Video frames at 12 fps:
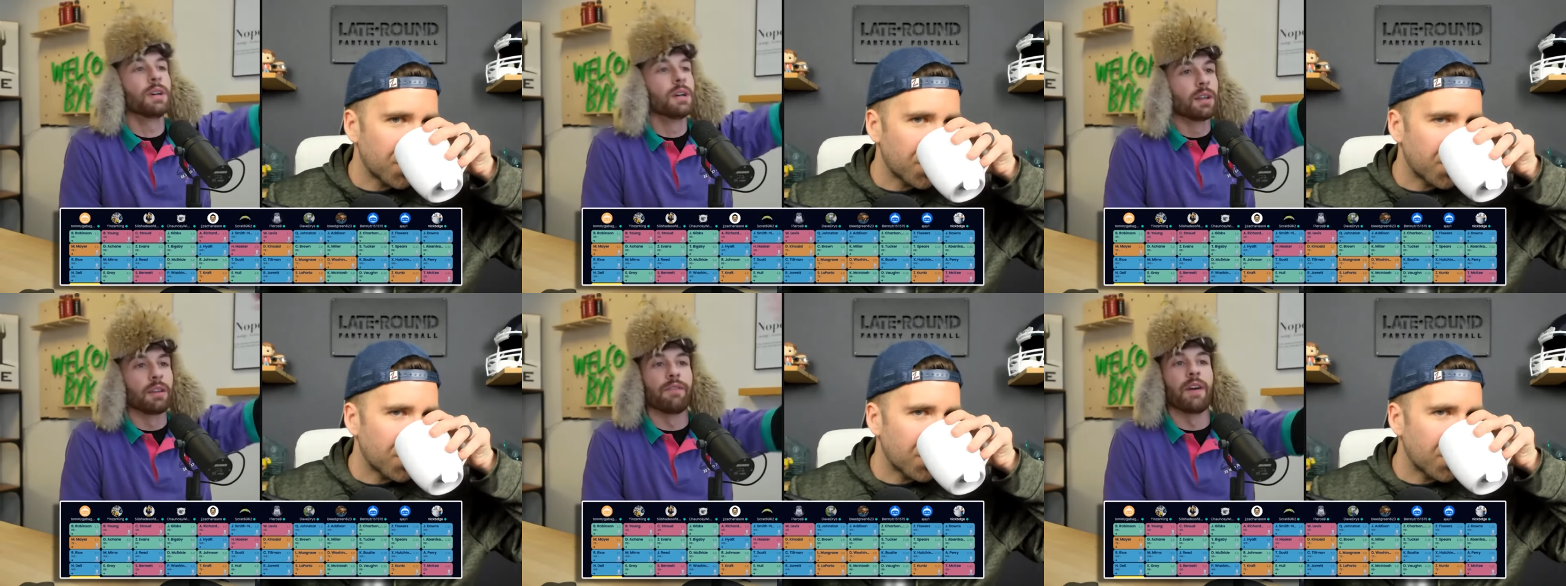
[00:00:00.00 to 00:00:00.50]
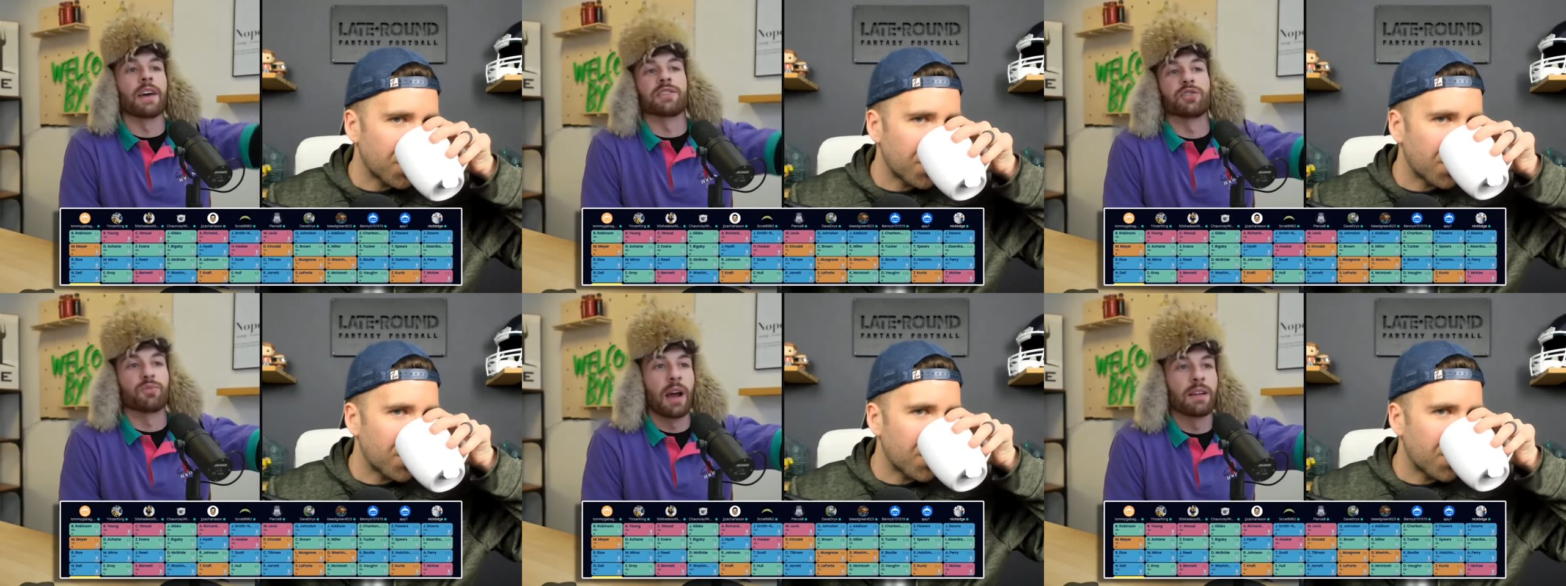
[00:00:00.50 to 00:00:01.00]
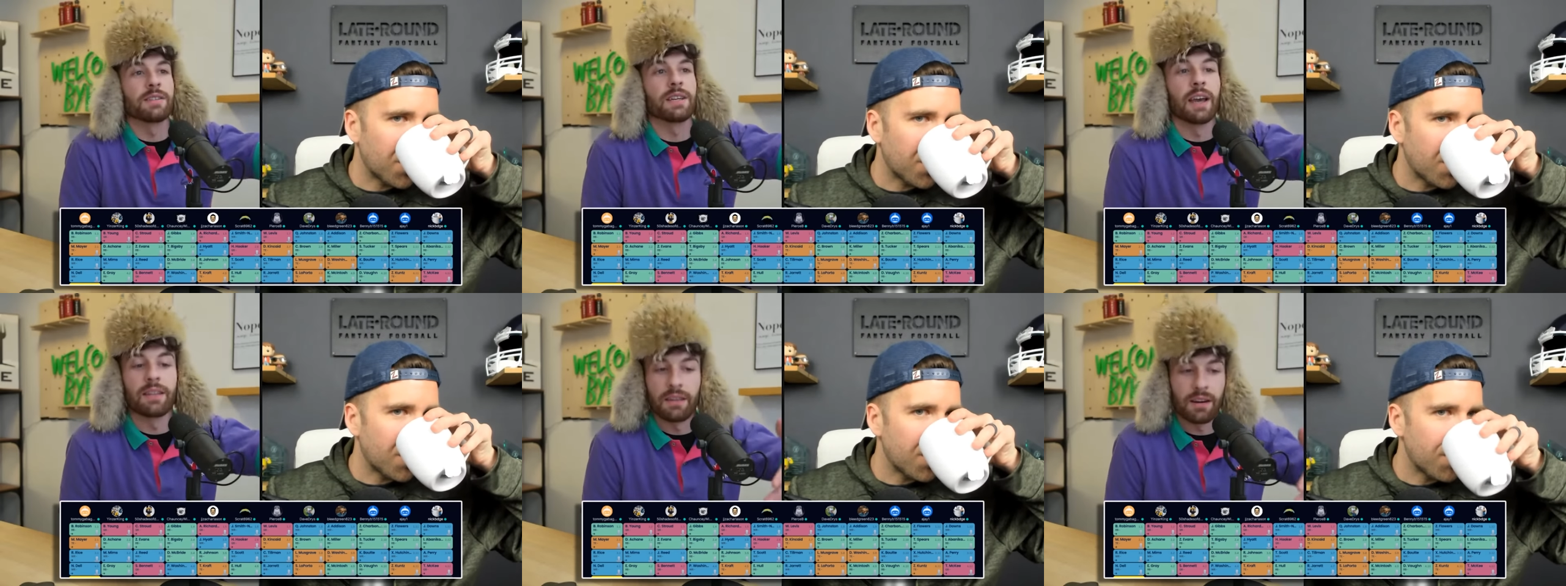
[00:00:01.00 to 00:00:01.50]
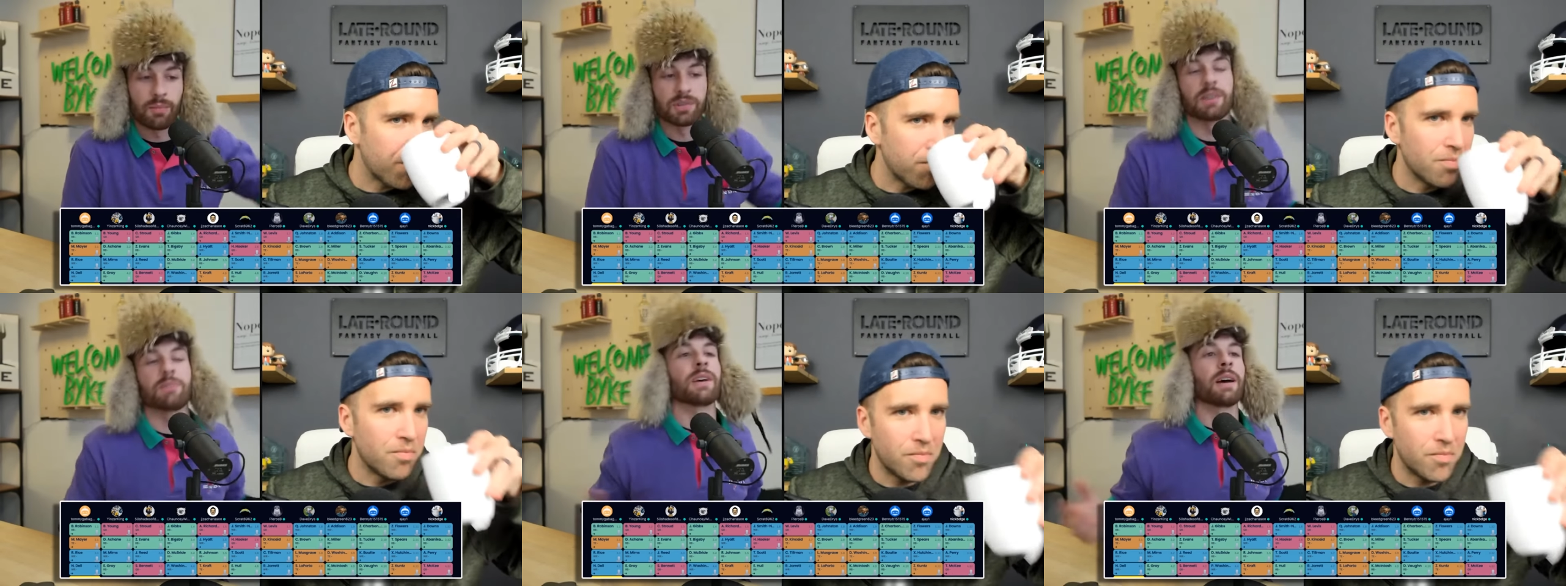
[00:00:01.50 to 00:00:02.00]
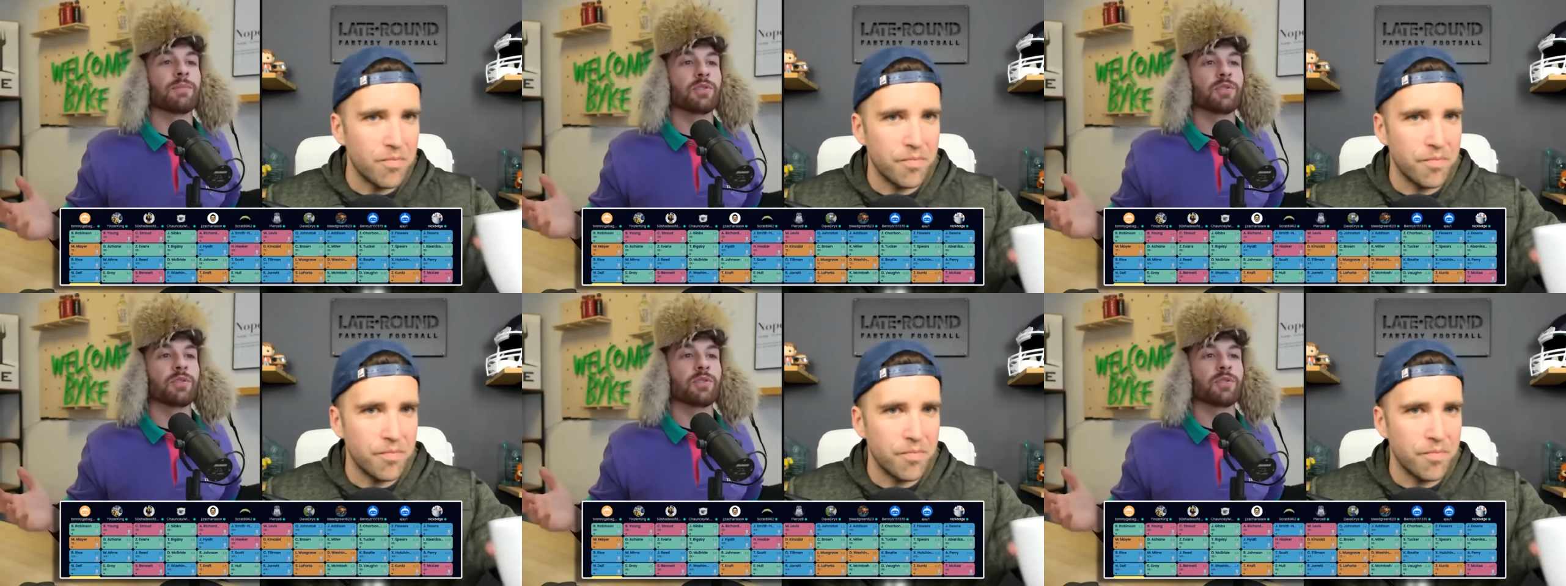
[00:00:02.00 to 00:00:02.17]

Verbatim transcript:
Speaker 1: the fastest route to get there, but sometimes you